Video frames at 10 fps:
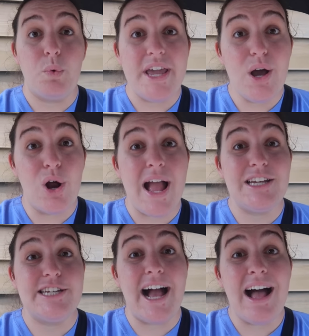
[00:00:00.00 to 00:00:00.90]
We are
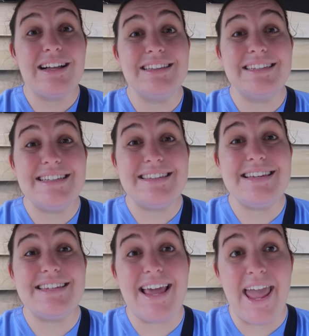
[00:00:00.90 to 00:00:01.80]
at Jock
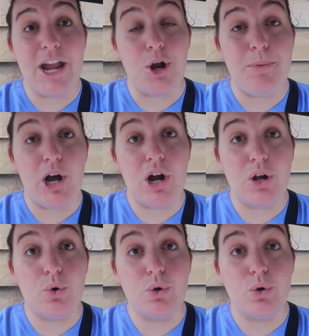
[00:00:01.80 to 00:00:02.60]
Lindsey's Hangar Bar,